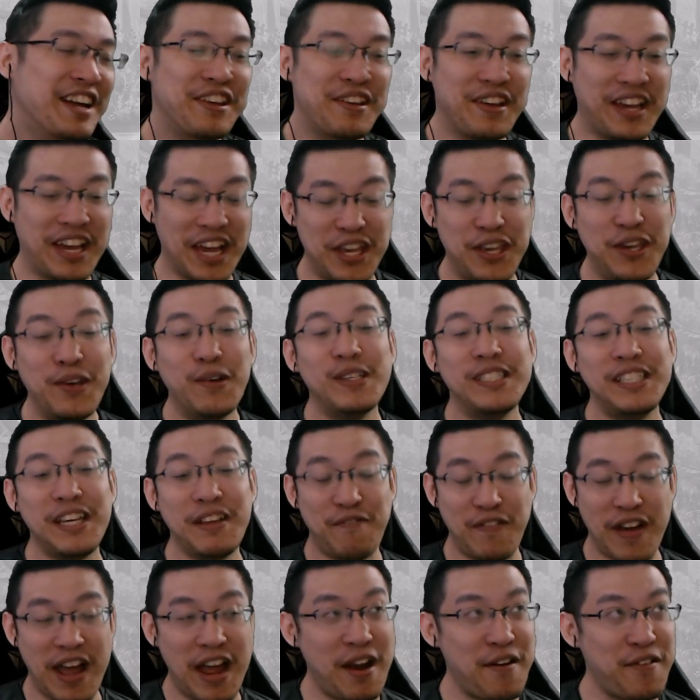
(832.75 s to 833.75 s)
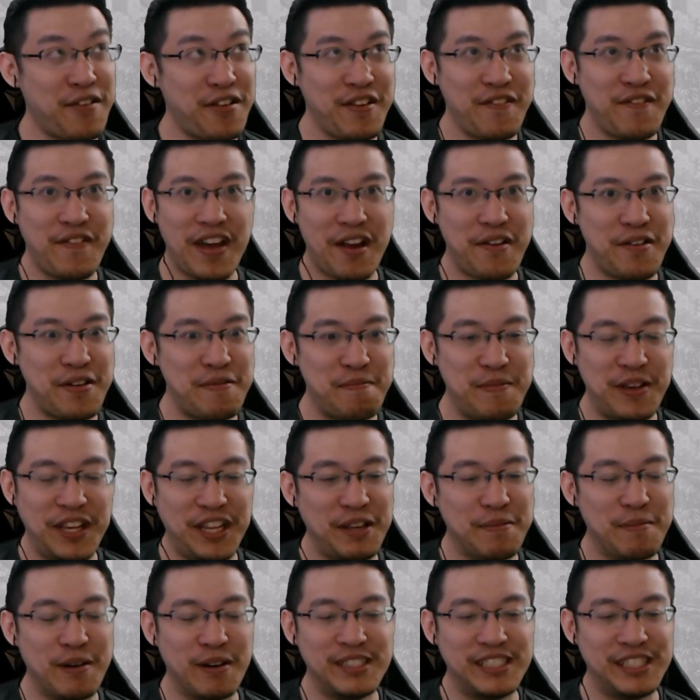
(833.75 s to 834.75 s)
You can use it very, very
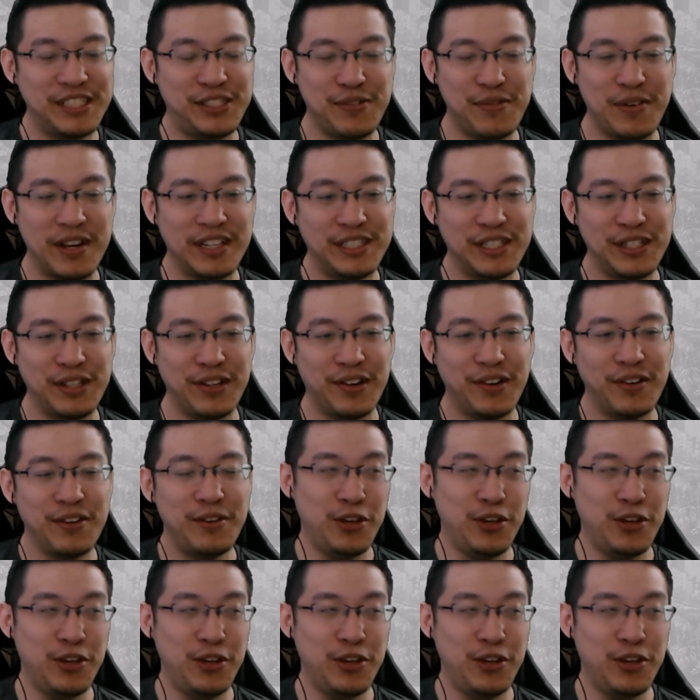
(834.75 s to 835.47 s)
minimal situation though.